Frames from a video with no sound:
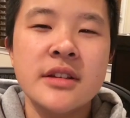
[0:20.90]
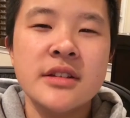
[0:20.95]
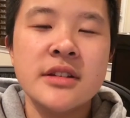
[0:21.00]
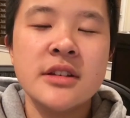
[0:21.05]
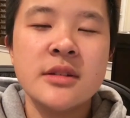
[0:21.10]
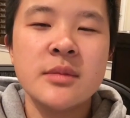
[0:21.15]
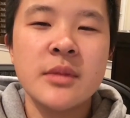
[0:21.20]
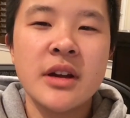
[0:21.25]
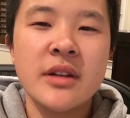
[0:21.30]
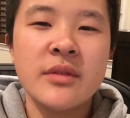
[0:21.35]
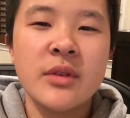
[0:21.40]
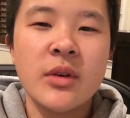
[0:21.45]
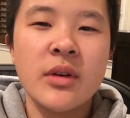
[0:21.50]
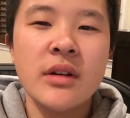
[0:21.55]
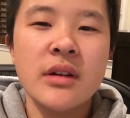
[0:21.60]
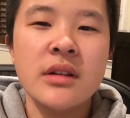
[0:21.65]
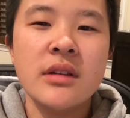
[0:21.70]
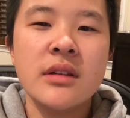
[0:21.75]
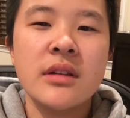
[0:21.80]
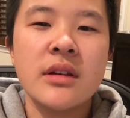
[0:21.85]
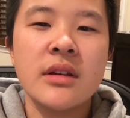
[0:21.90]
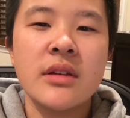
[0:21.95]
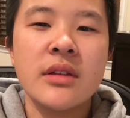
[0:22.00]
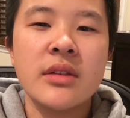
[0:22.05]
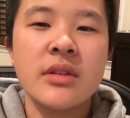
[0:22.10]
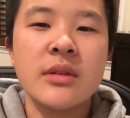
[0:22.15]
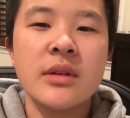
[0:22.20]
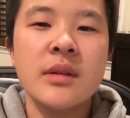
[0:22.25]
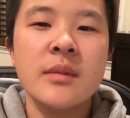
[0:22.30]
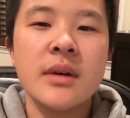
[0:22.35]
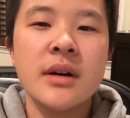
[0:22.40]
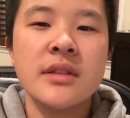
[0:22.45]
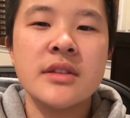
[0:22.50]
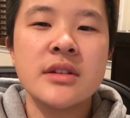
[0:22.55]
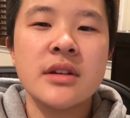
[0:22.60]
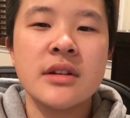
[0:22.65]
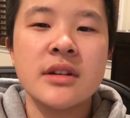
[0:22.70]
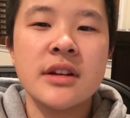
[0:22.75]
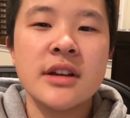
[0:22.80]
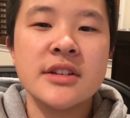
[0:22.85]
This is my voice, three
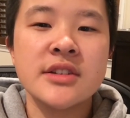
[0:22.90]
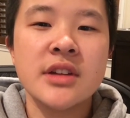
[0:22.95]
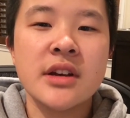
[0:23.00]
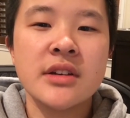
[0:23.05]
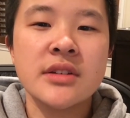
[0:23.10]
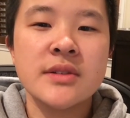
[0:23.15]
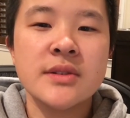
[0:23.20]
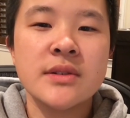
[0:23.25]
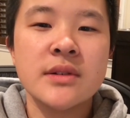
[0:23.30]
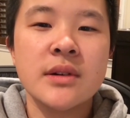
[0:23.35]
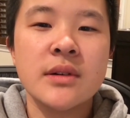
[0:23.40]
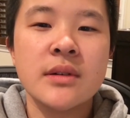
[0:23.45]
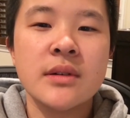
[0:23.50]
months on testosterone.